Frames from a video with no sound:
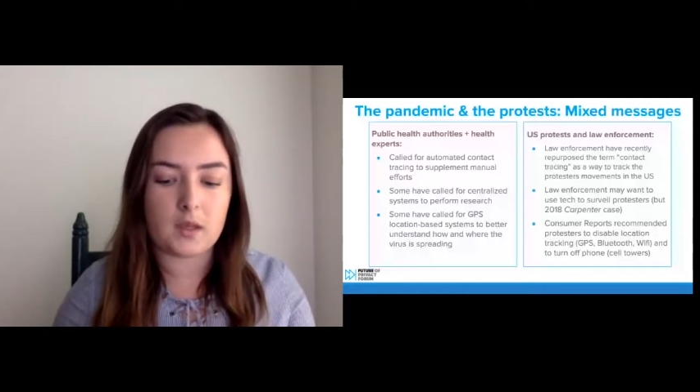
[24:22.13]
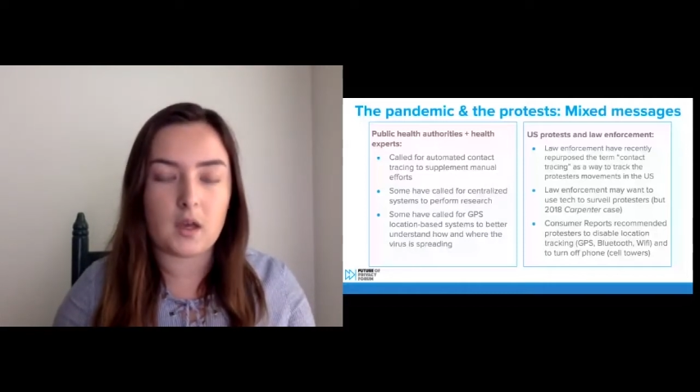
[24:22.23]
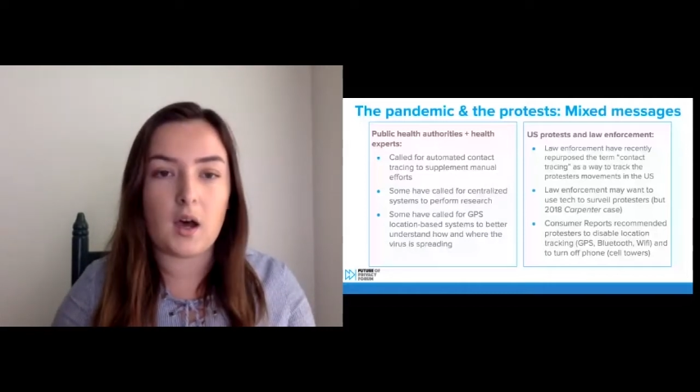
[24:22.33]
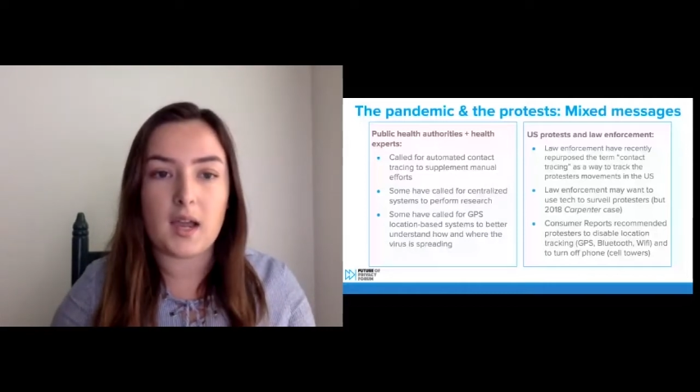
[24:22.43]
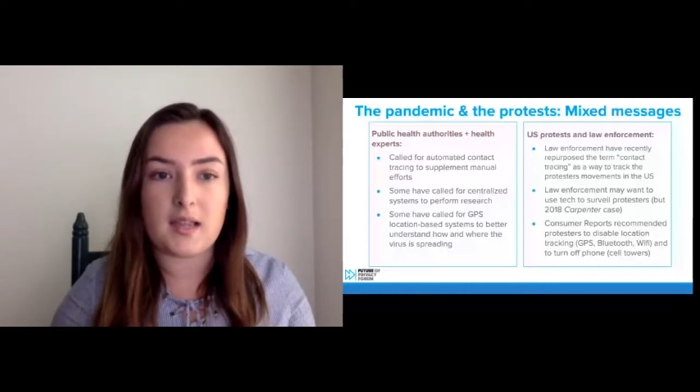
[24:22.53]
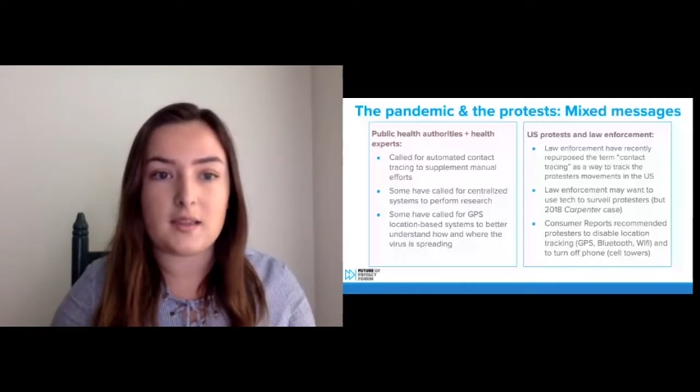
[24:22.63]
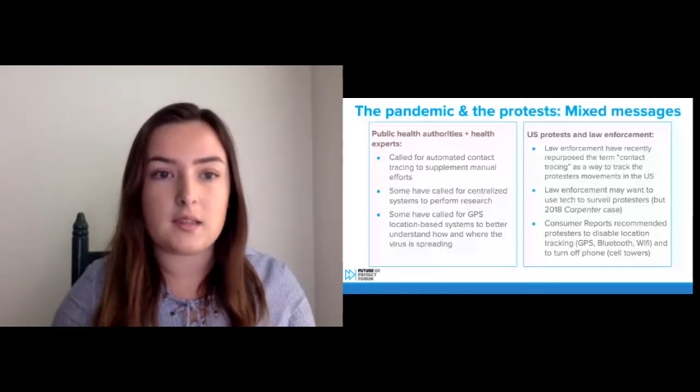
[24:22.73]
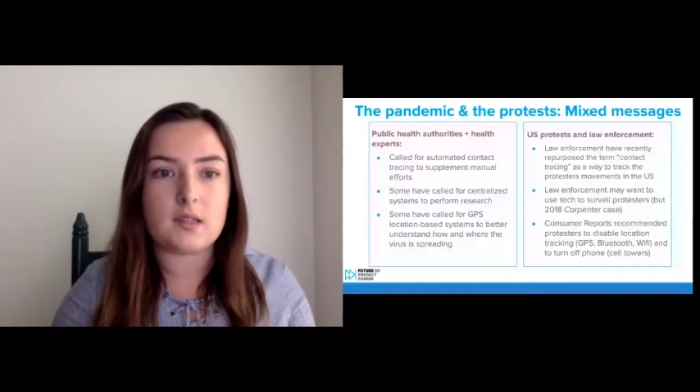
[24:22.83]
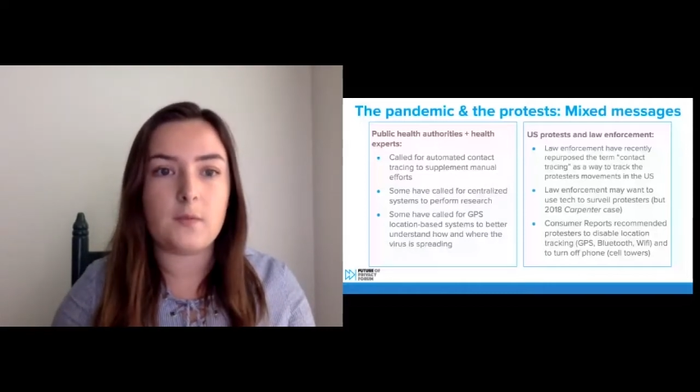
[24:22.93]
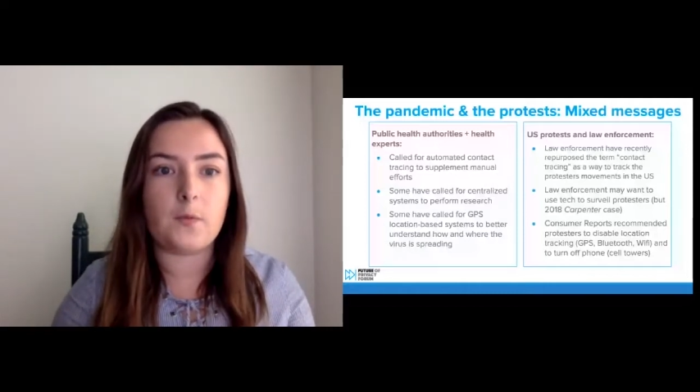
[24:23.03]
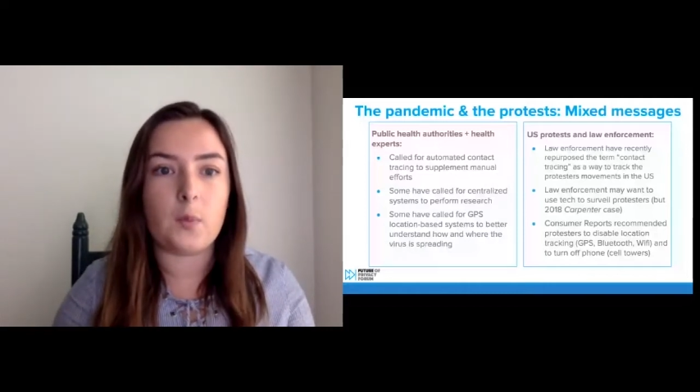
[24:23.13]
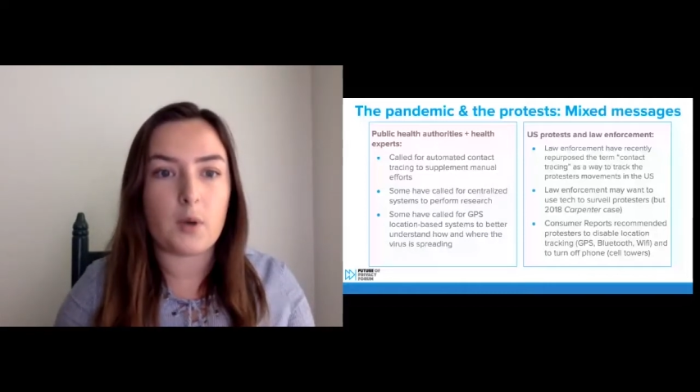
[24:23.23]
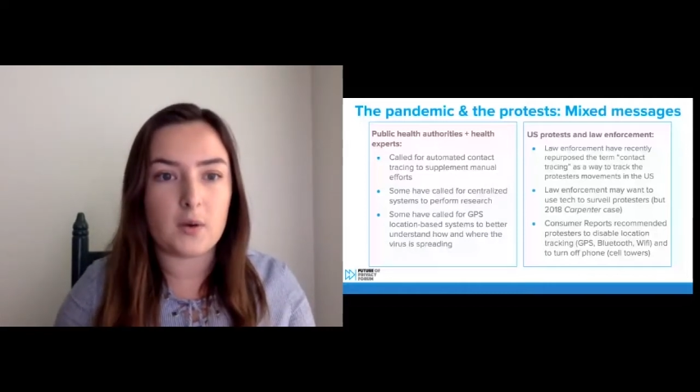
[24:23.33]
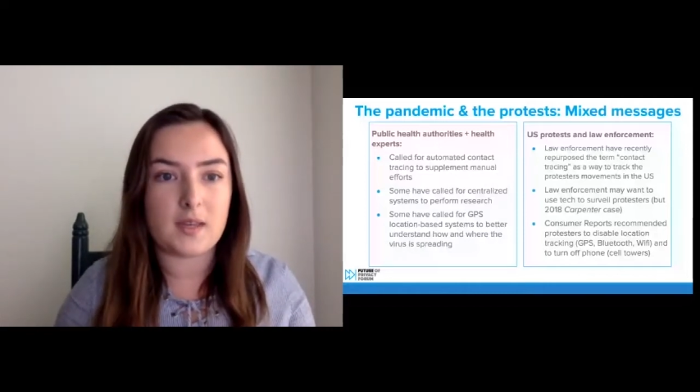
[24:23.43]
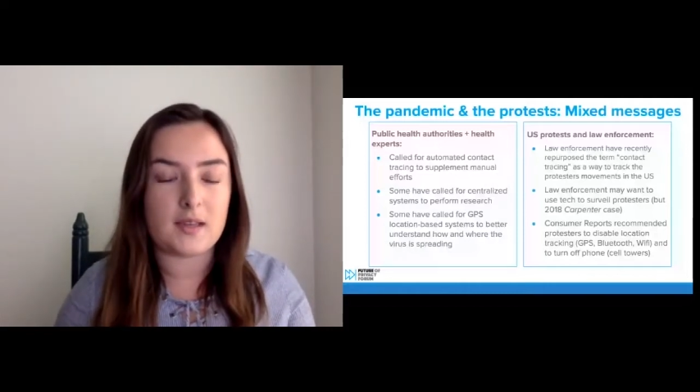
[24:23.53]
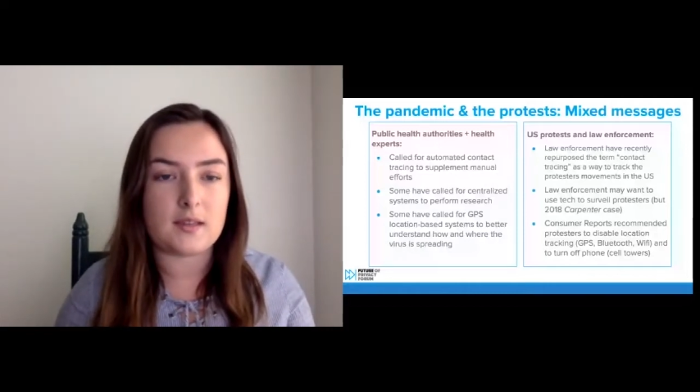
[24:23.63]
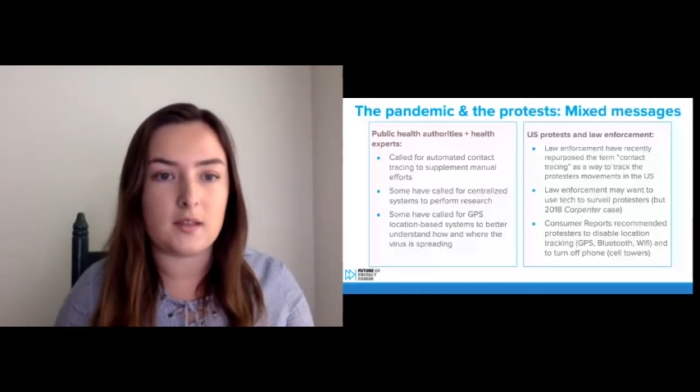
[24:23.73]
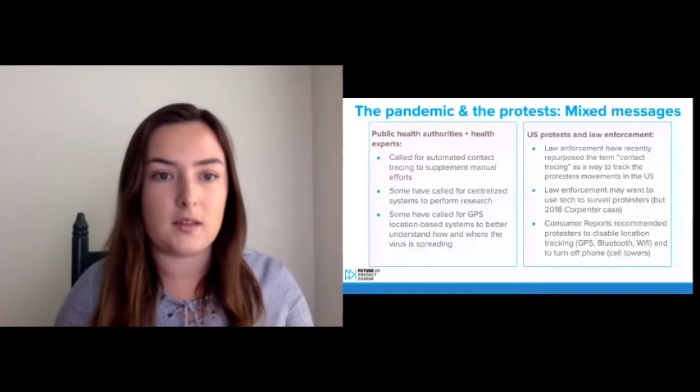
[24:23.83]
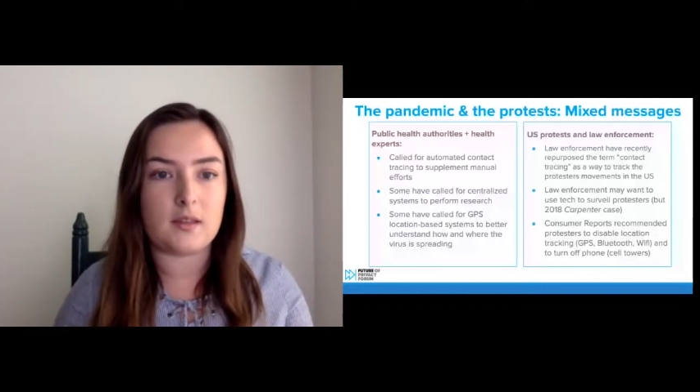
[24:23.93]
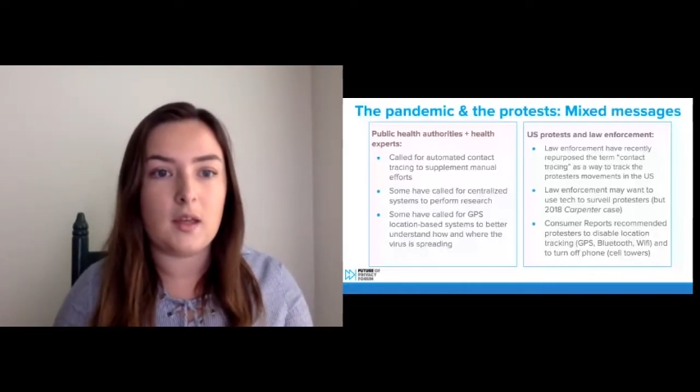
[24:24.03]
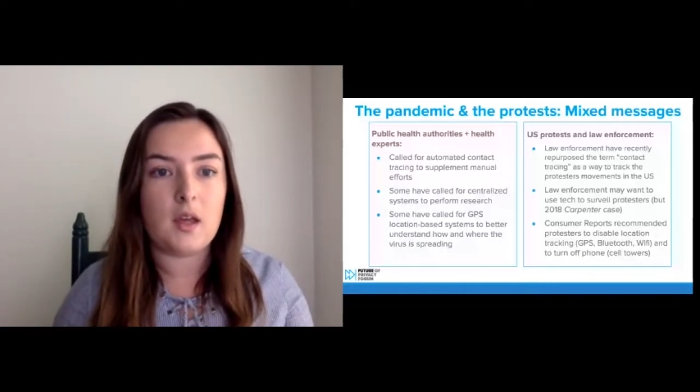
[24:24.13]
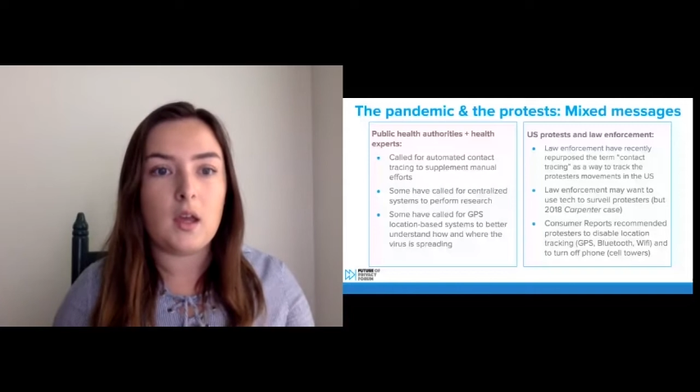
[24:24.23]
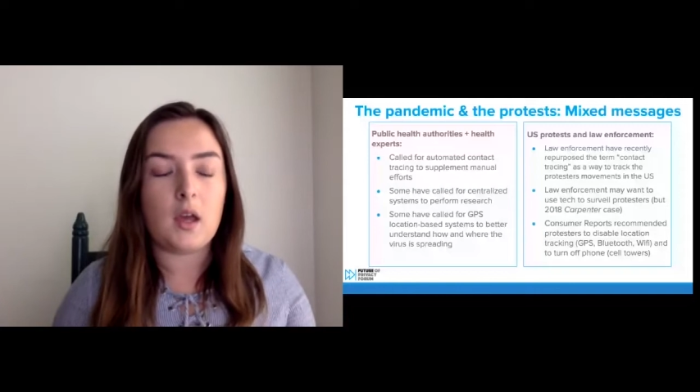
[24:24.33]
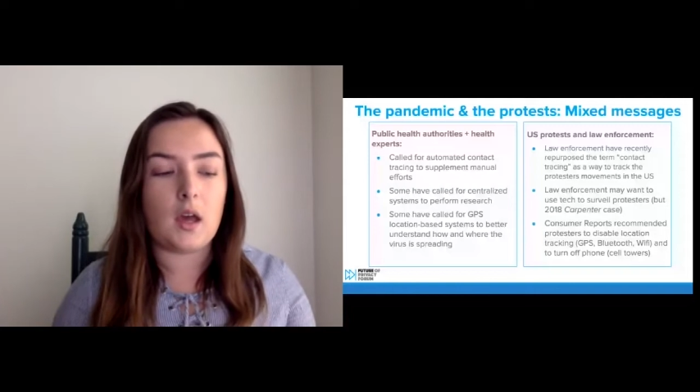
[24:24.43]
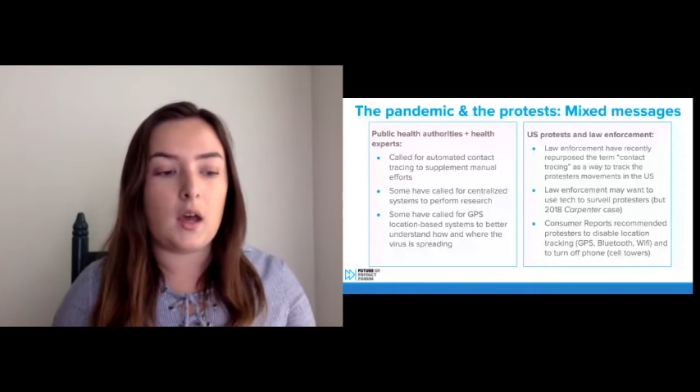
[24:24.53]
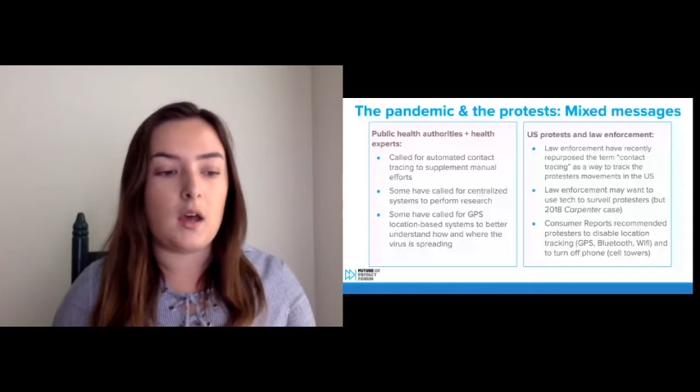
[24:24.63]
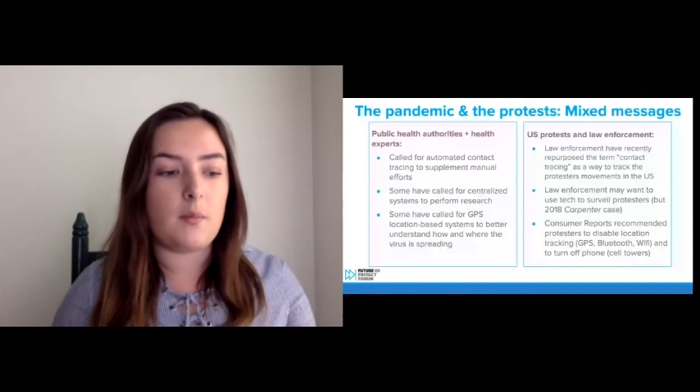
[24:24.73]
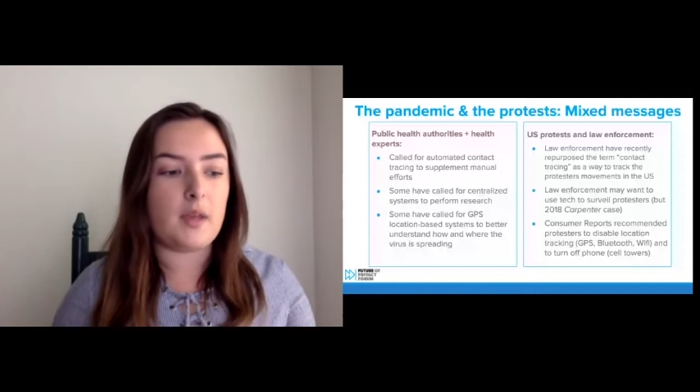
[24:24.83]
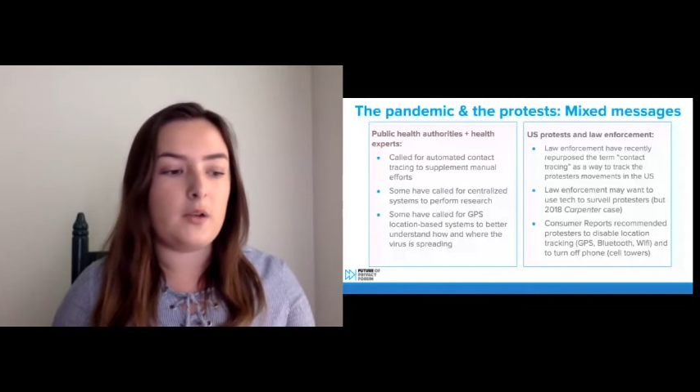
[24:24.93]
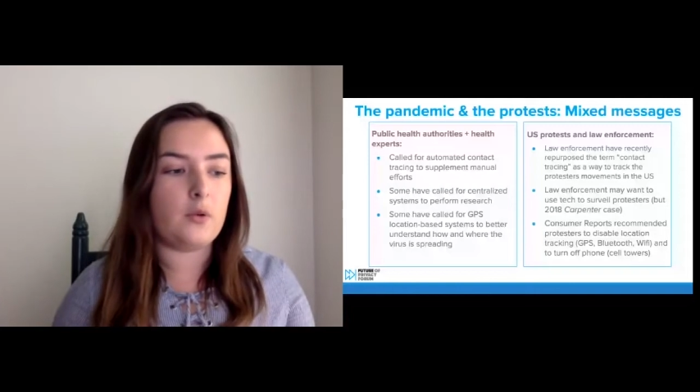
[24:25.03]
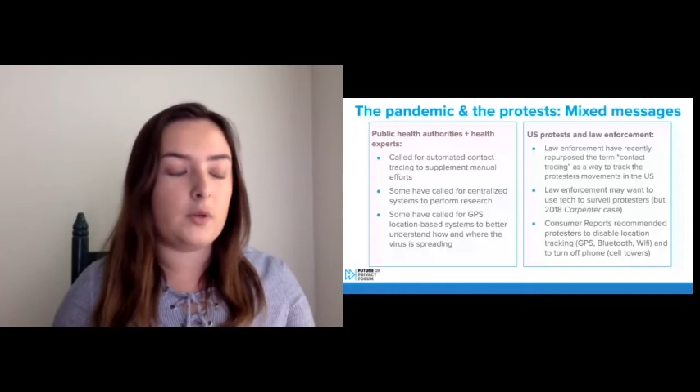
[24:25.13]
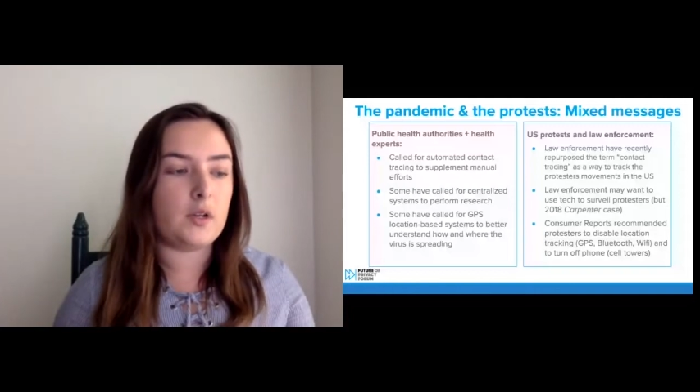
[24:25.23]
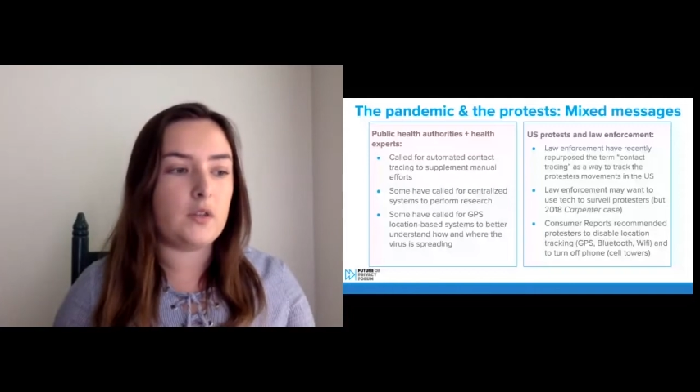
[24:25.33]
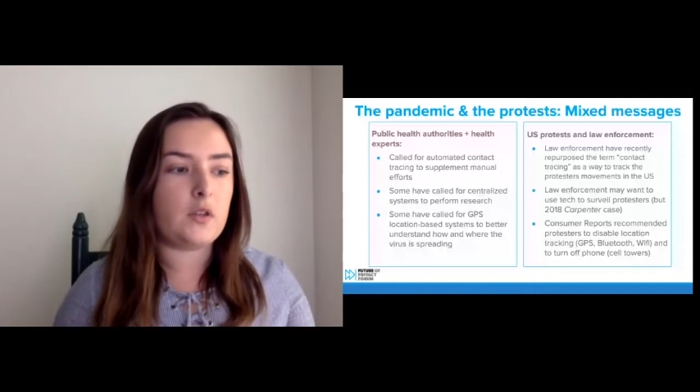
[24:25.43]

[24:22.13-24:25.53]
guides for protesters in order